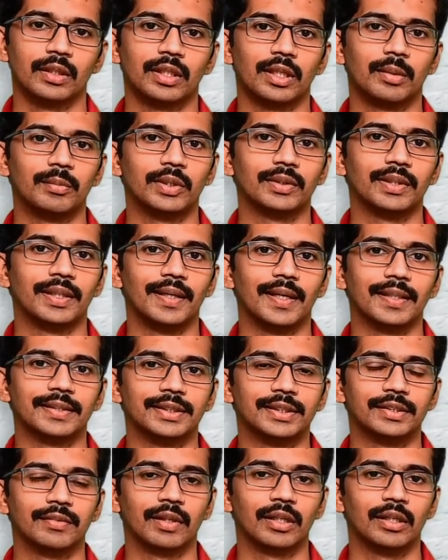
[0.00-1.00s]
Come to the
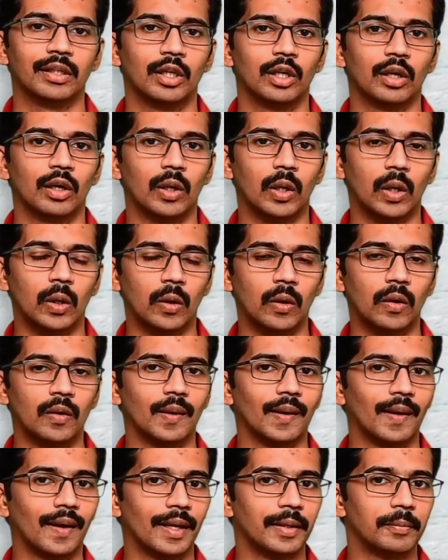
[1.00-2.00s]
next one,
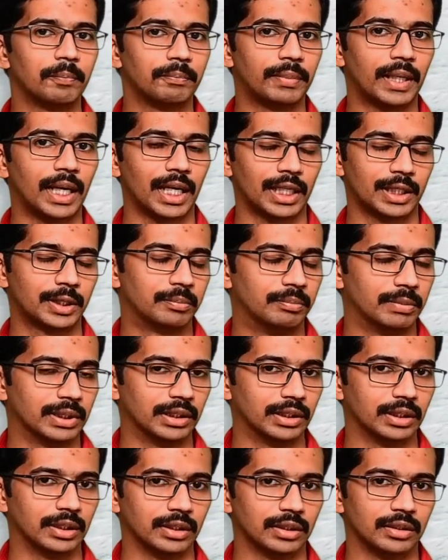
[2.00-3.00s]
whole and part
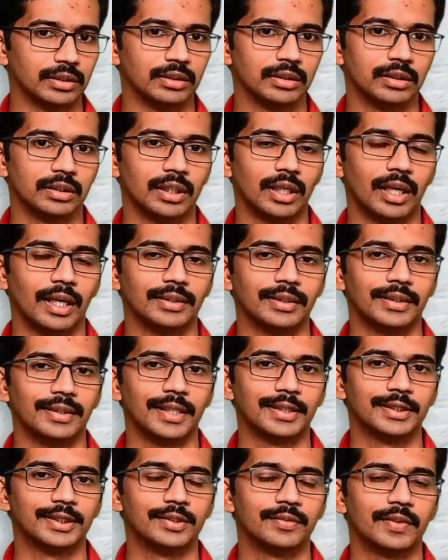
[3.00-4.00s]
method. And the
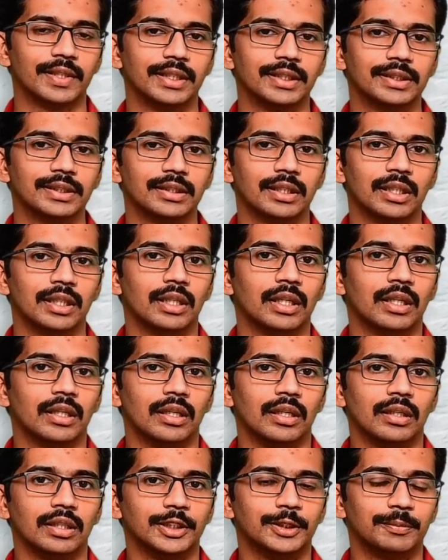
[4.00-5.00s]
next one is
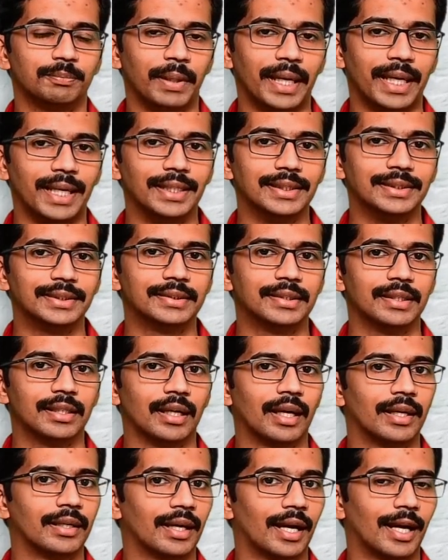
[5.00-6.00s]
spaced
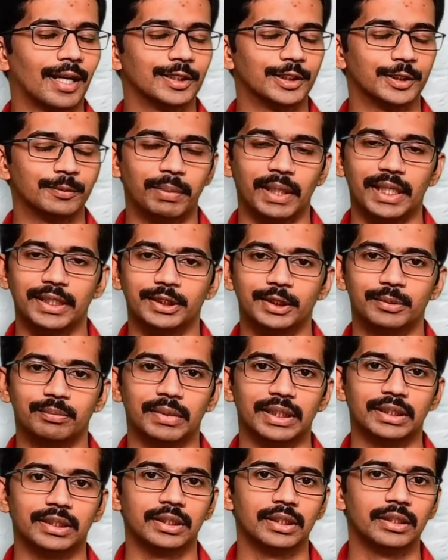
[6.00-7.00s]
and unspaced
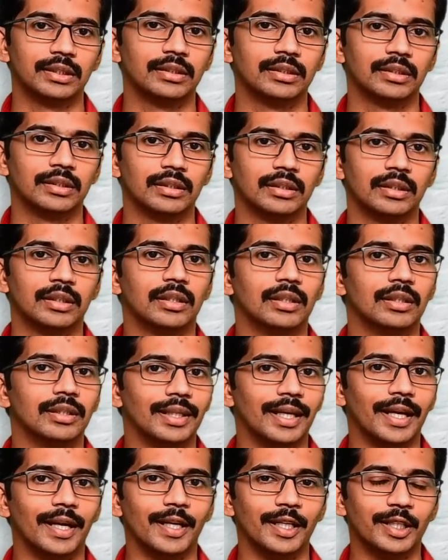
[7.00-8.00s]
method,
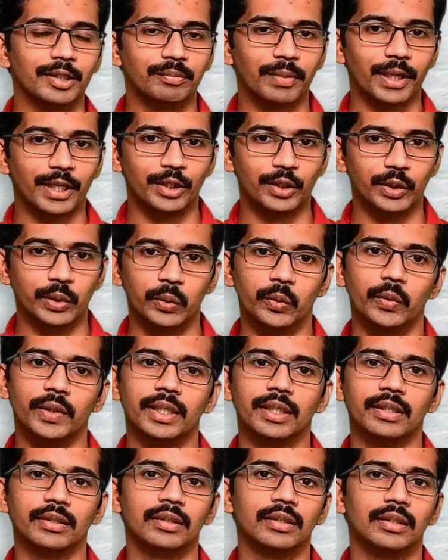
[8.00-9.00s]
learning by
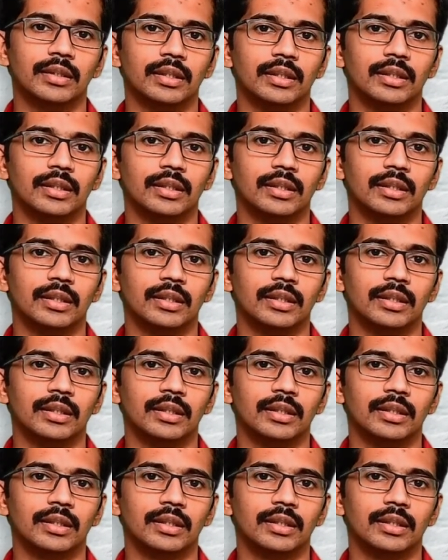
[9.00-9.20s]
doing,